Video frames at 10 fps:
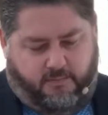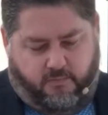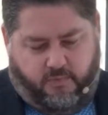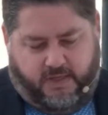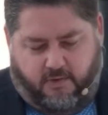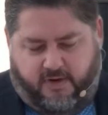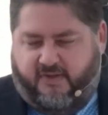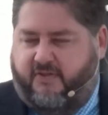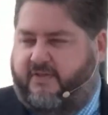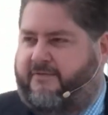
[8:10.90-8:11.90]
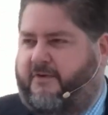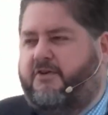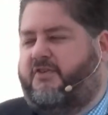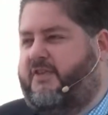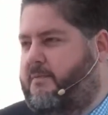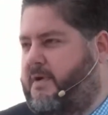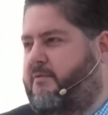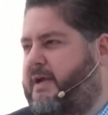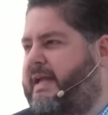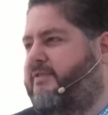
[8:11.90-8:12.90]
We notice the first thing we
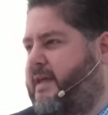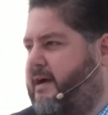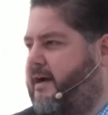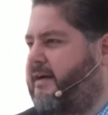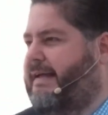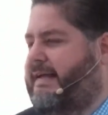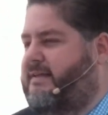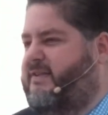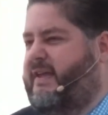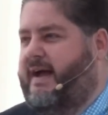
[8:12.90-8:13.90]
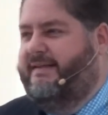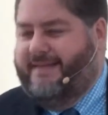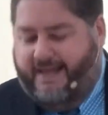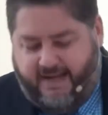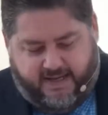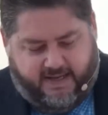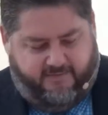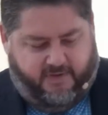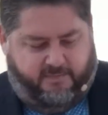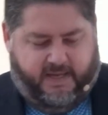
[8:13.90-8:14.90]
read there is the identity
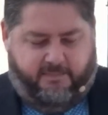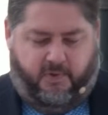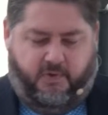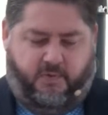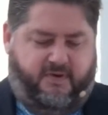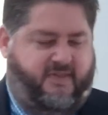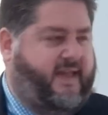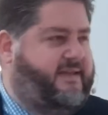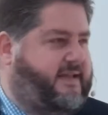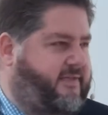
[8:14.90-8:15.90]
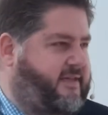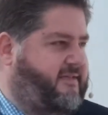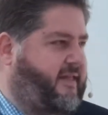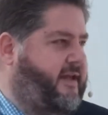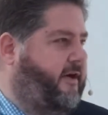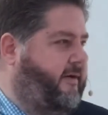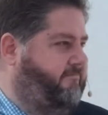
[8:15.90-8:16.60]
of the people who are sending this letter.